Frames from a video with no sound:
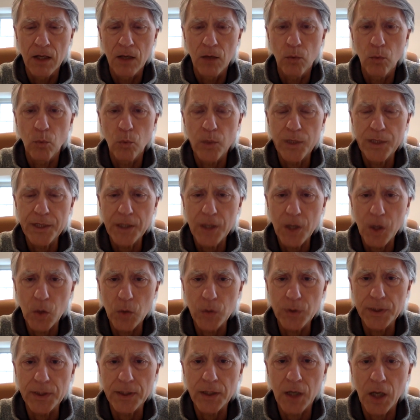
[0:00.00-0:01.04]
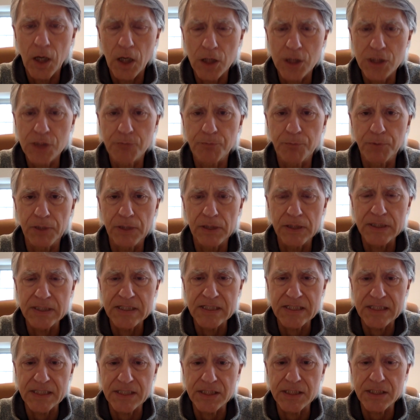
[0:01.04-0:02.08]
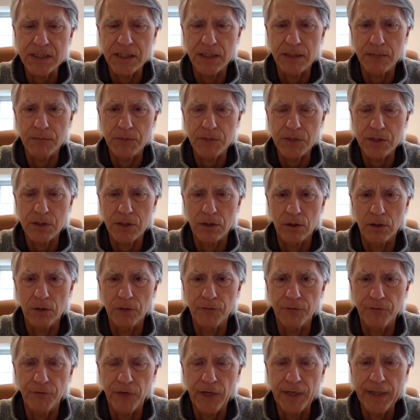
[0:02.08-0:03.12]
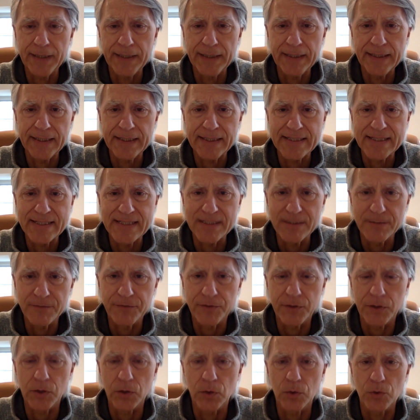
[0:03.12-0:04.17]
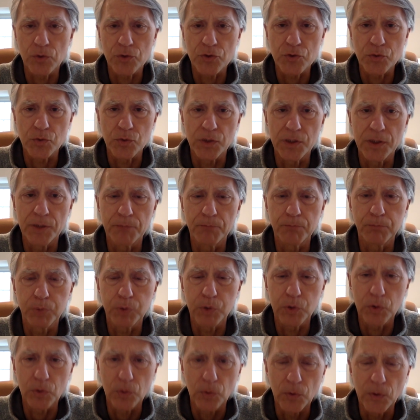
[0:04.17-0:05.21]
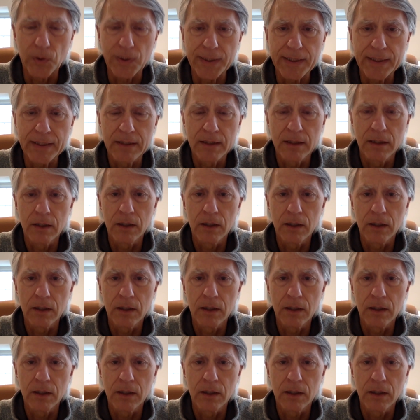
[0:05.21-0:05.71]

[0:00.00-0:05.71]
we know that hospital systems are finding it difficult to deploy